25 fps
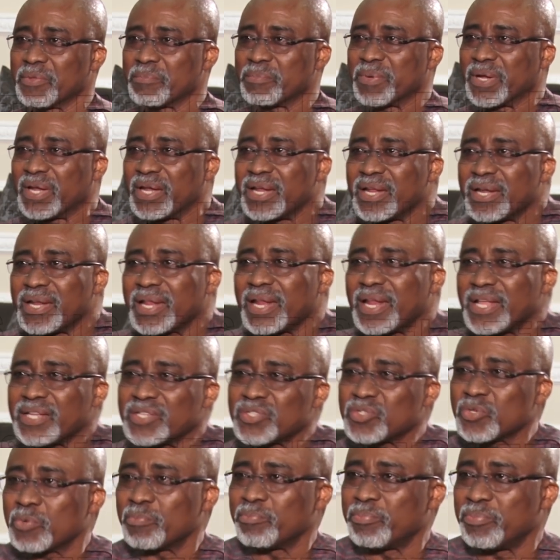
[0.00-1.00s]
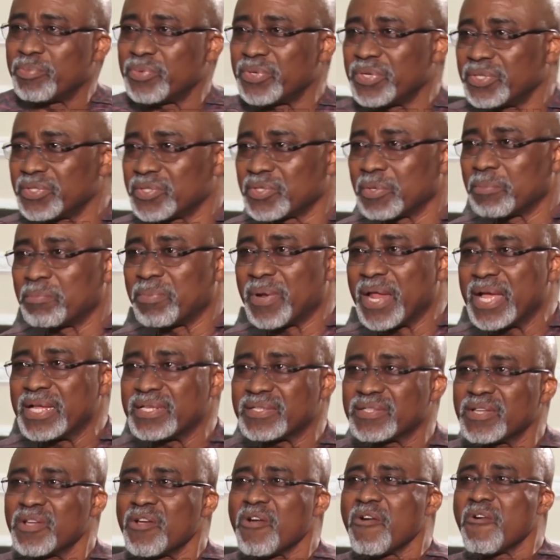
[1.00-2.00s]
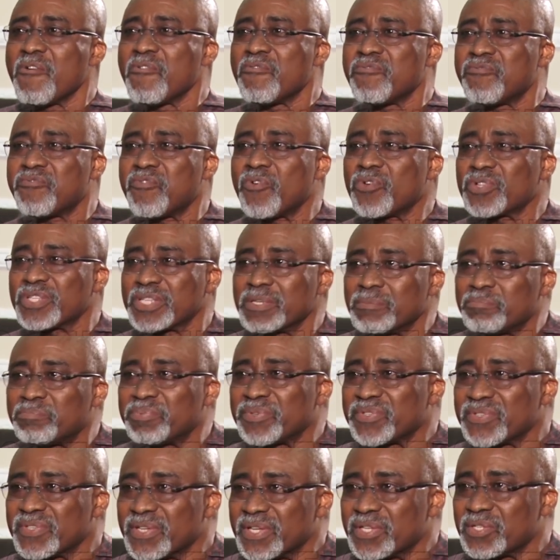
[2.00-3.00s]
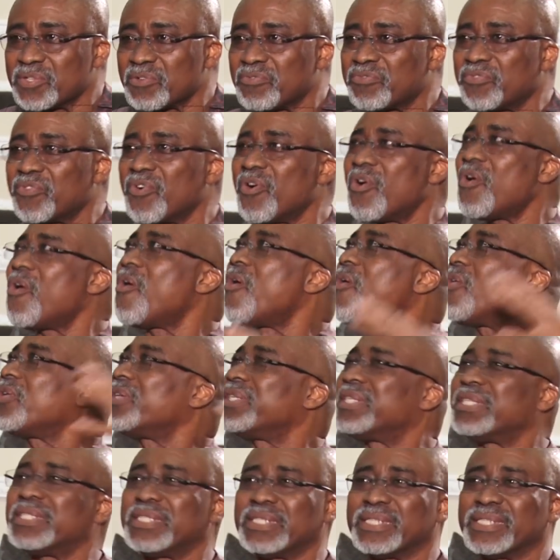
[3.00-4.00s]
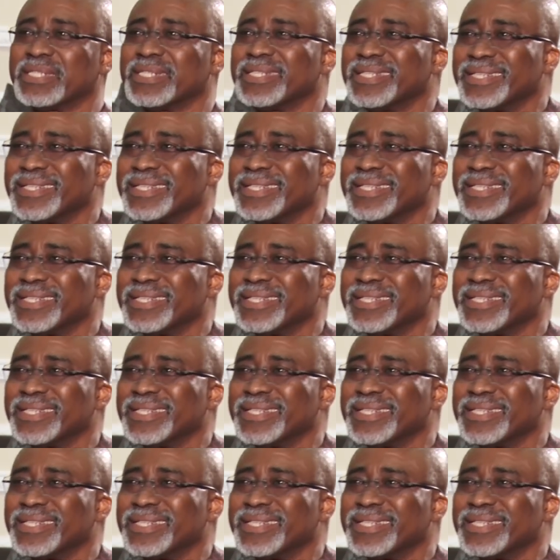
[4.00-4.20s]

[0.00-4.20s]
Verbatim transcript: But Netherlands supplies 14% of all the